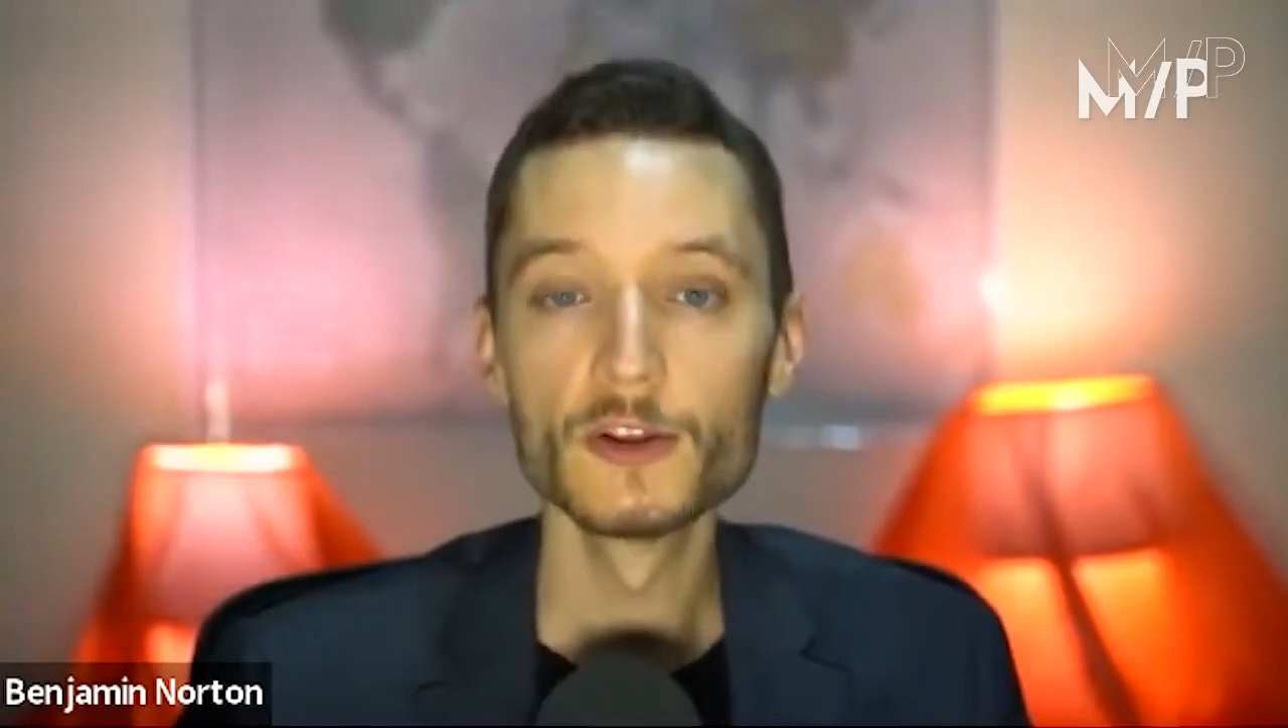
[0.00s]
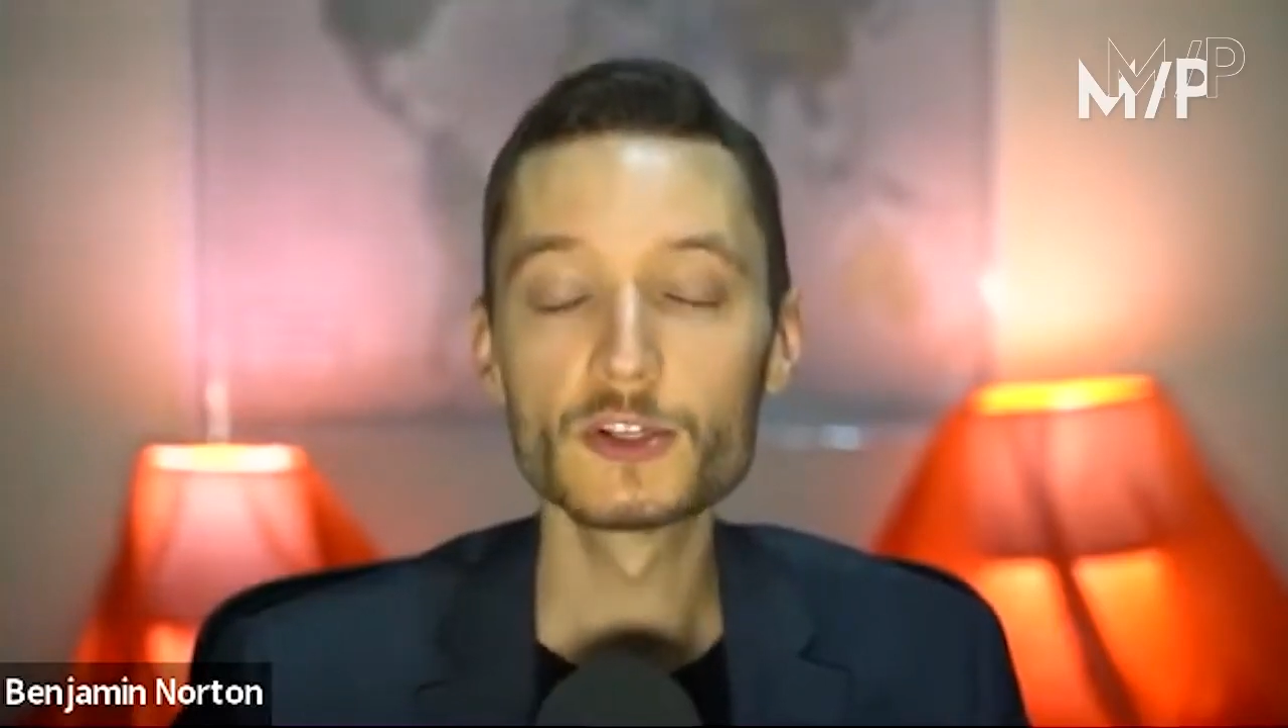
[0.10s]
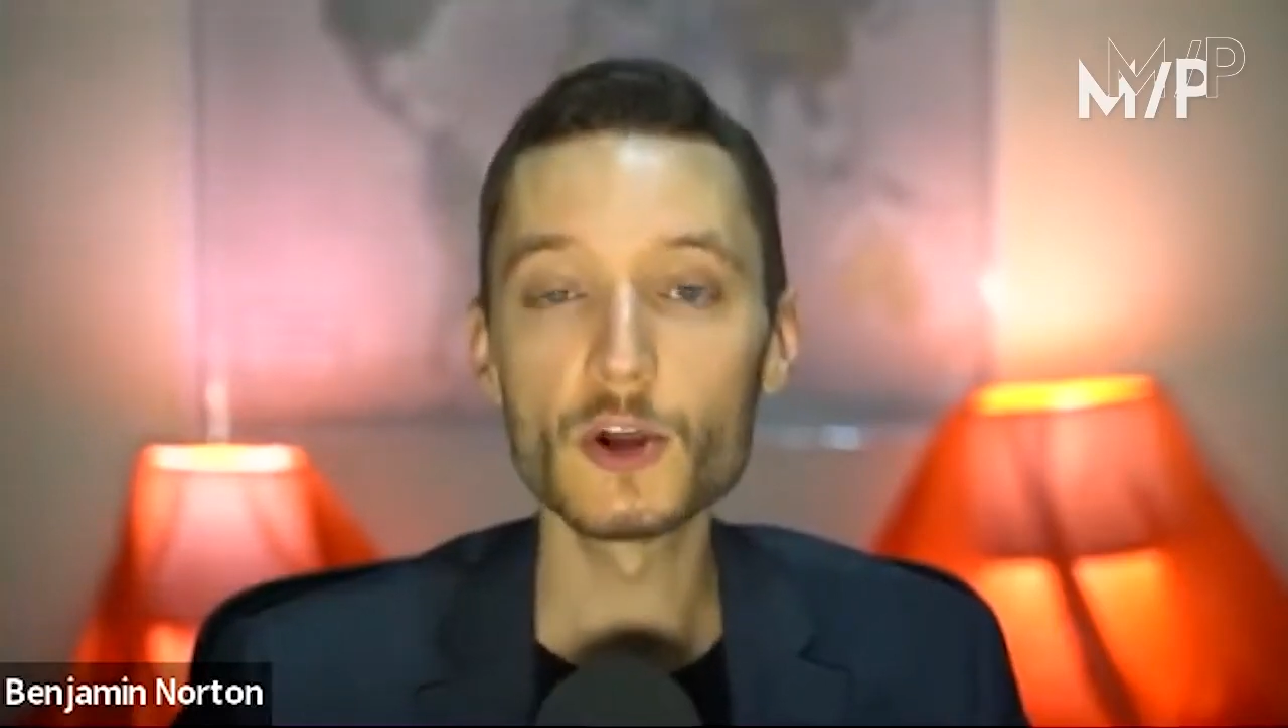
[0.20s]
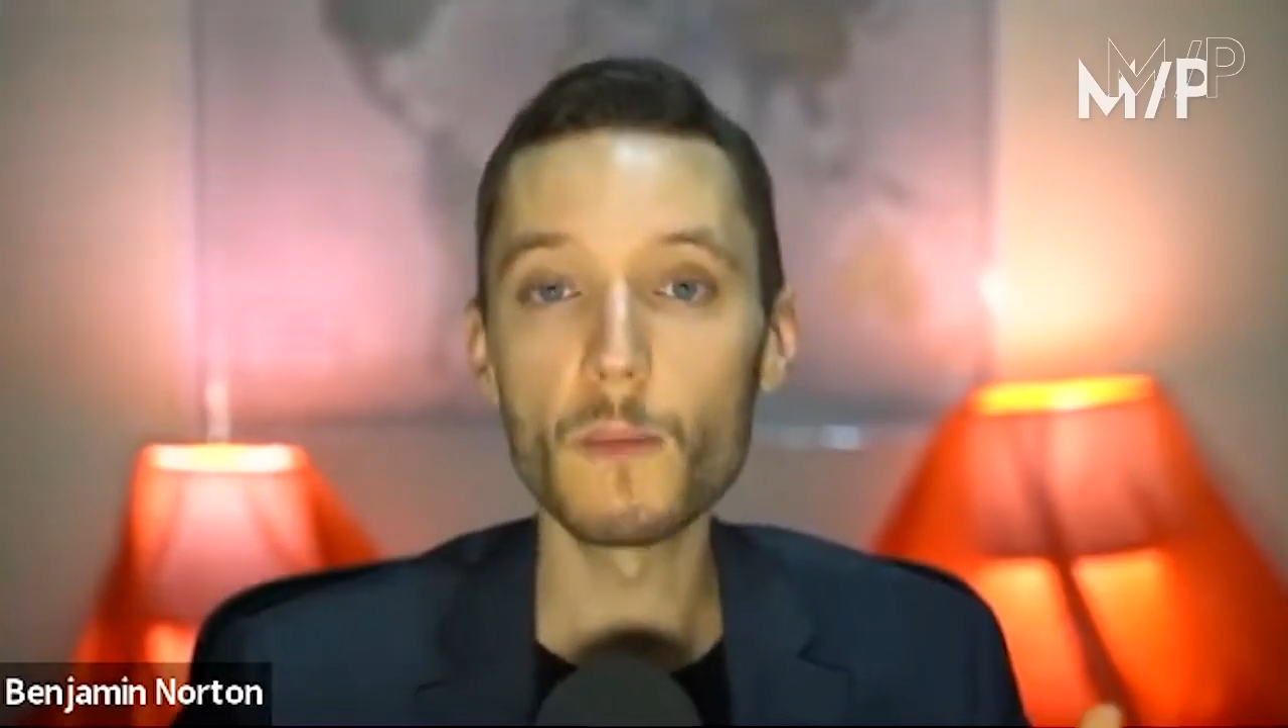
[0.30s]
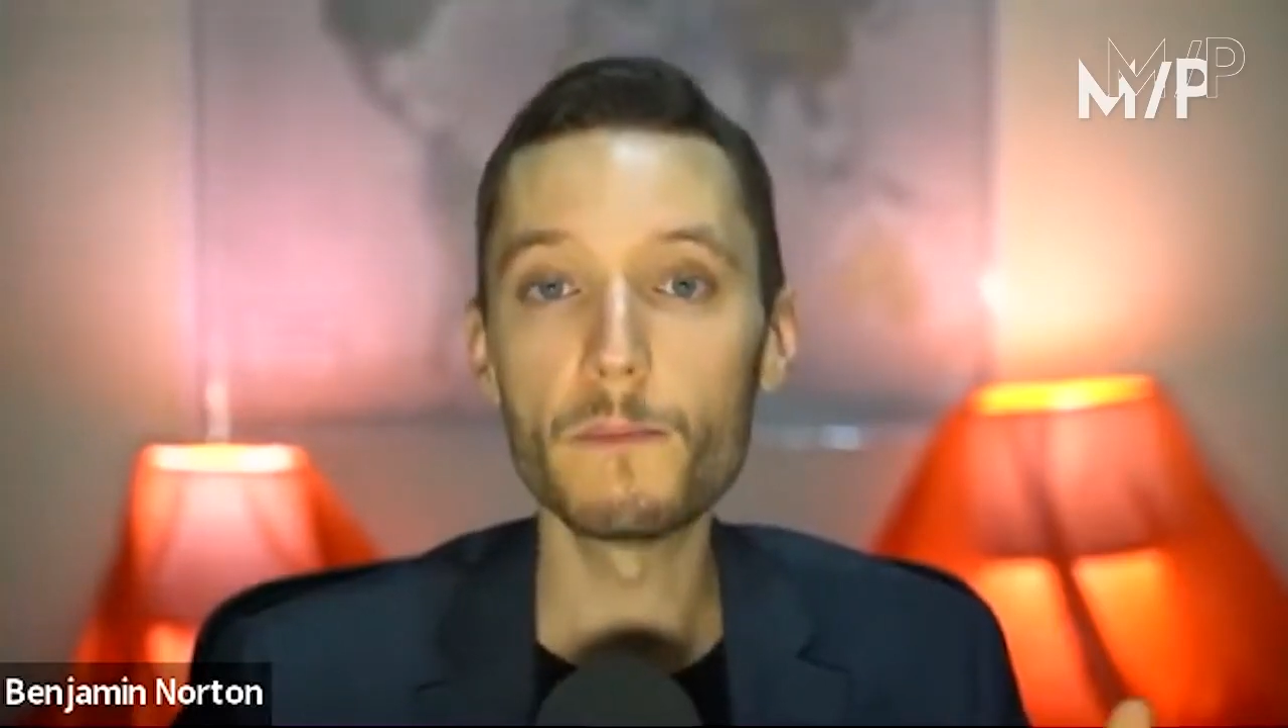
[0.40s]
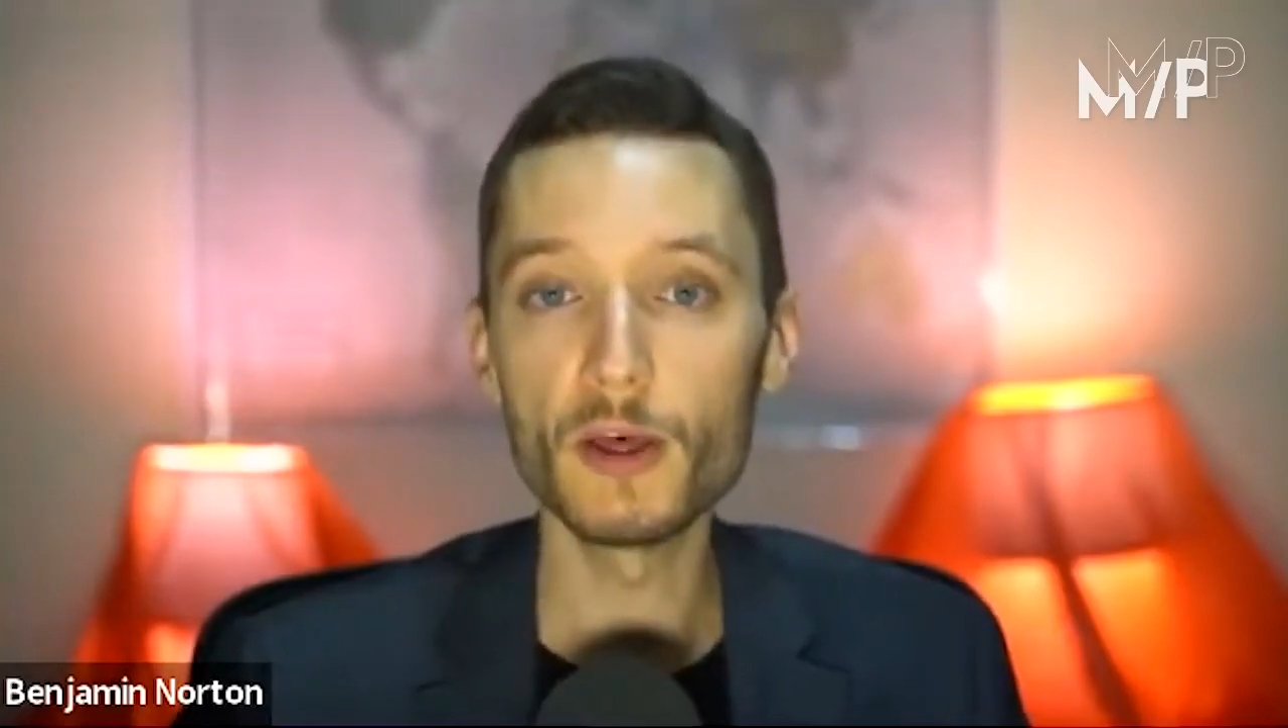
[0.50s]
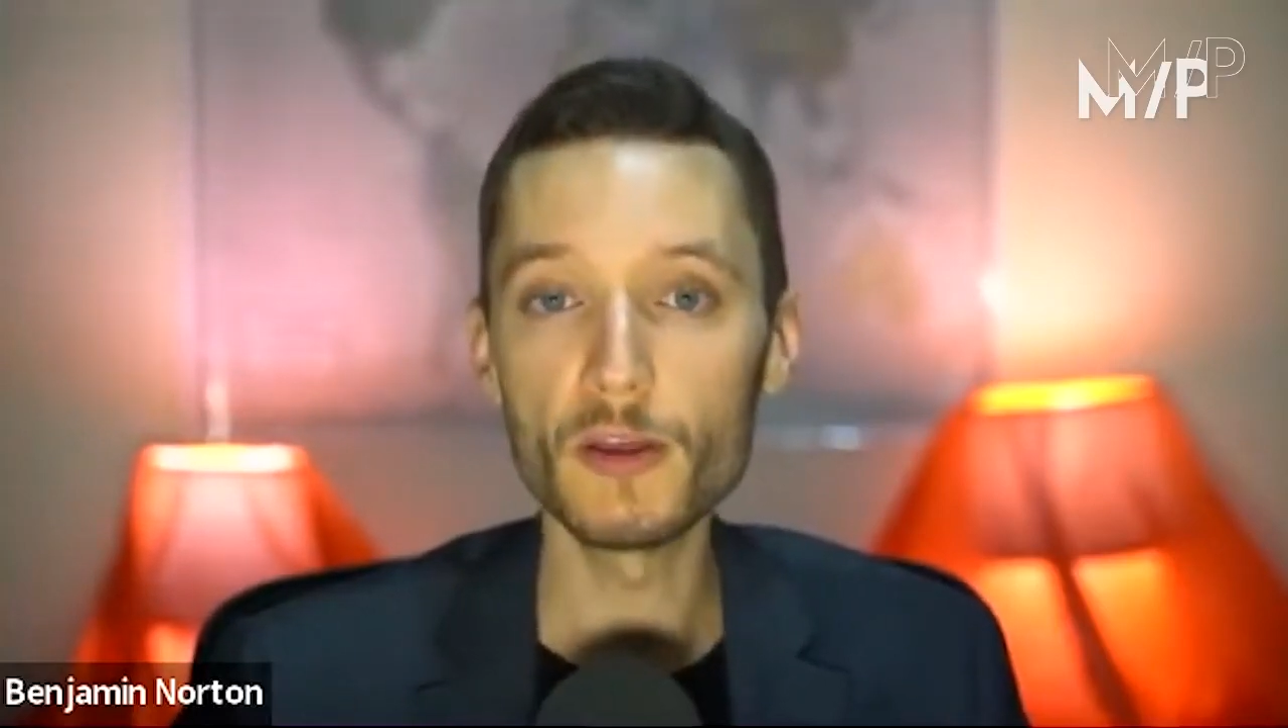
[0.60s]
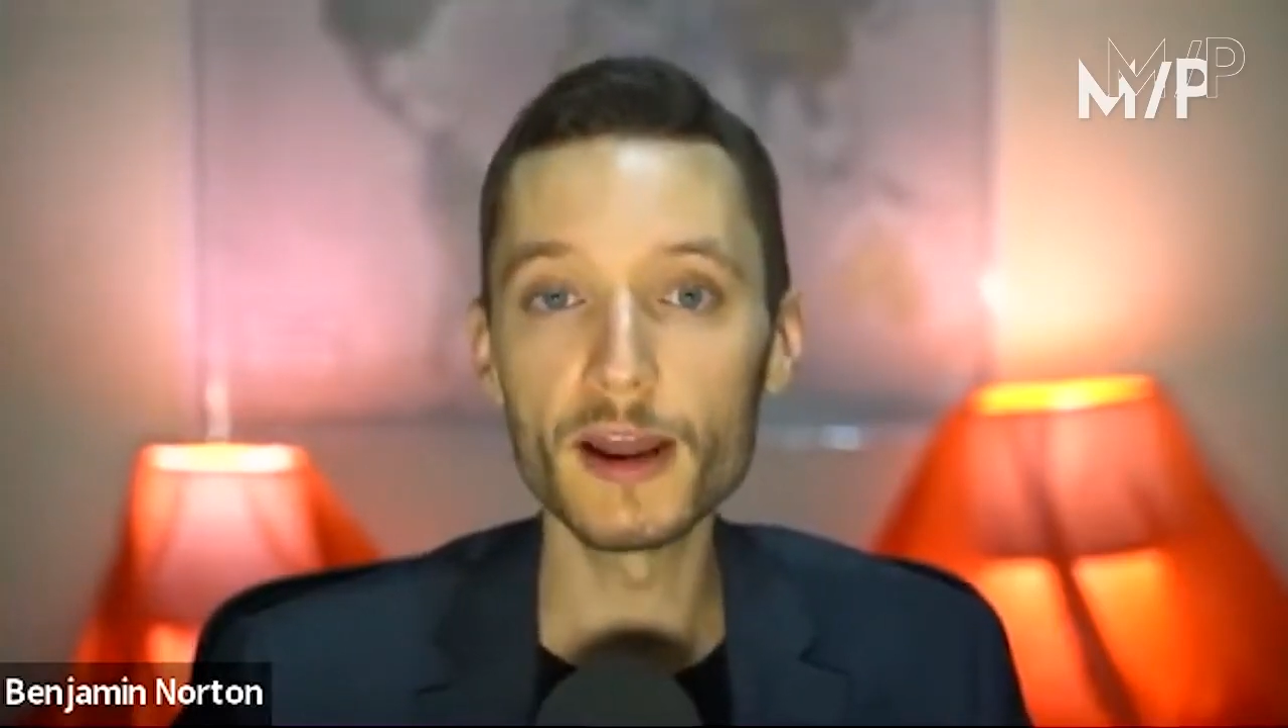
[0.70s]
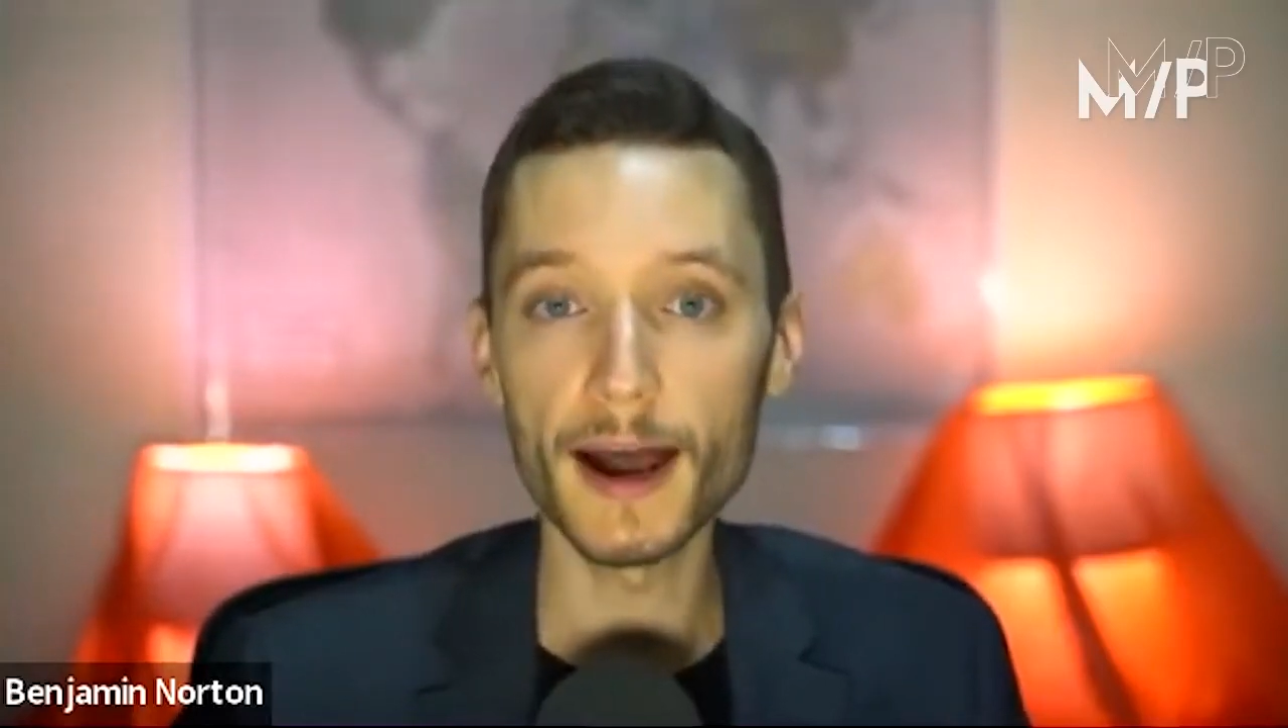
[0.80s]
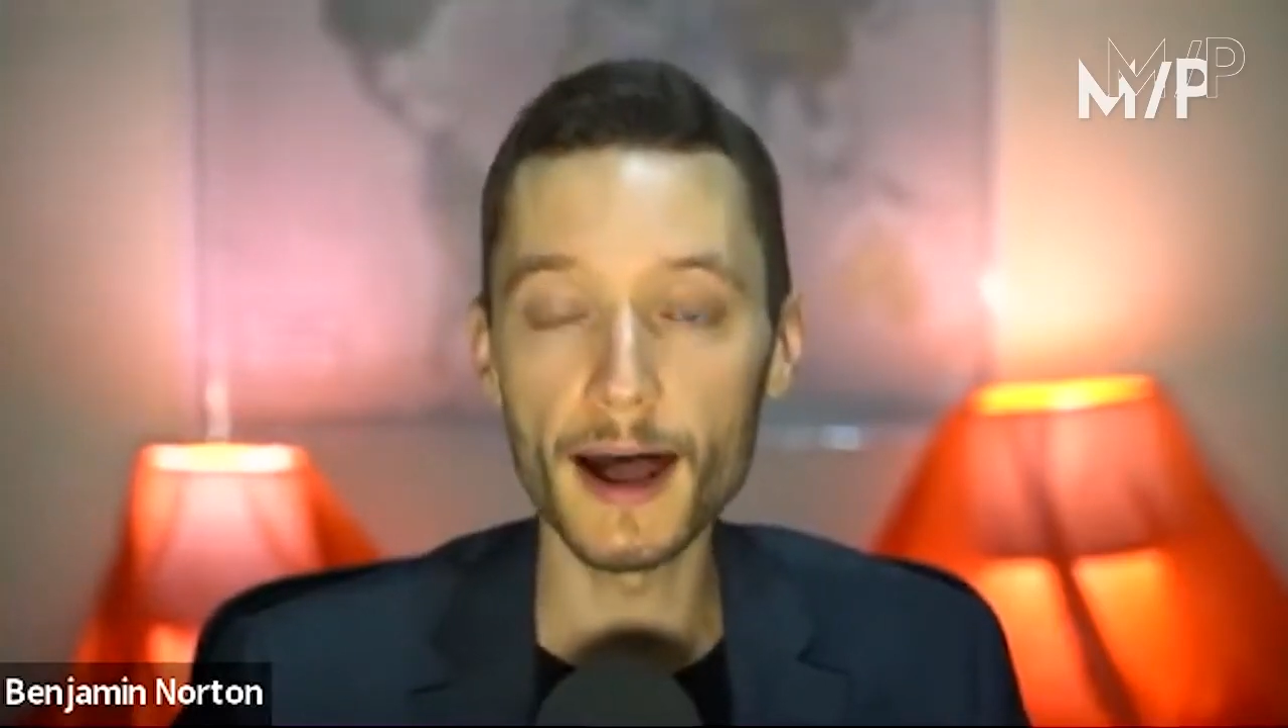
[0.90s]
So
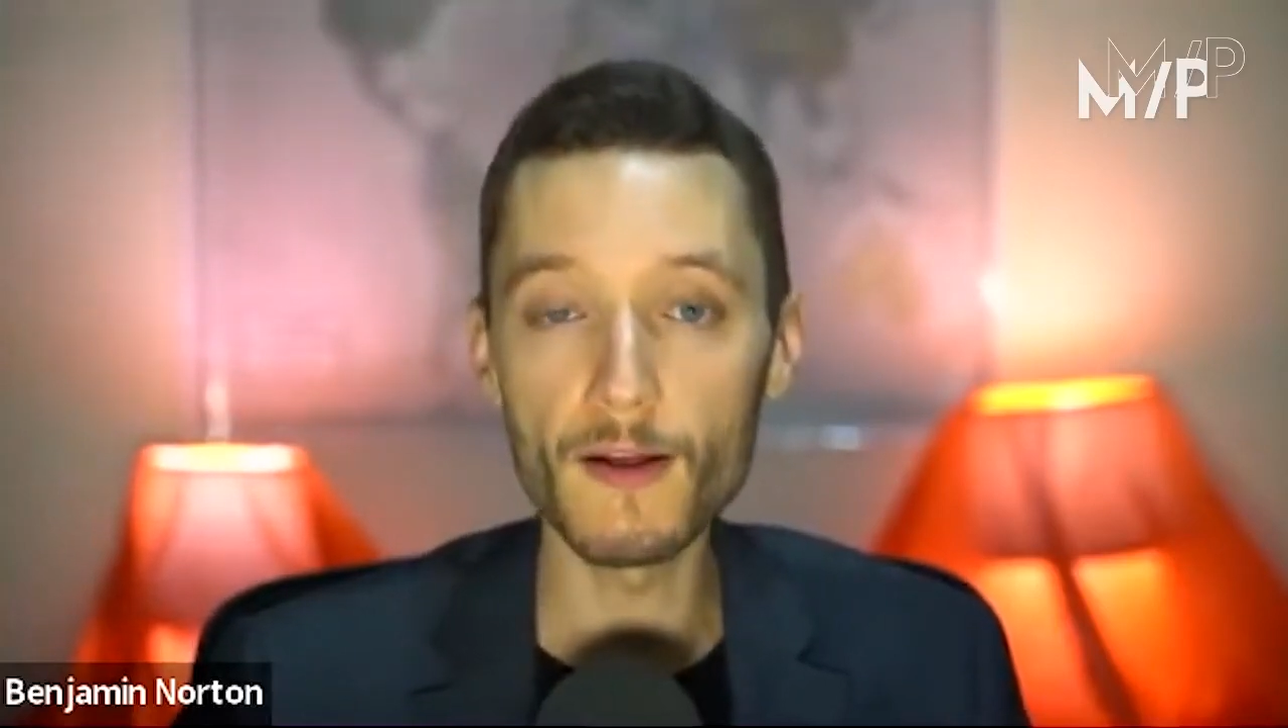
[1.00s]
billionaire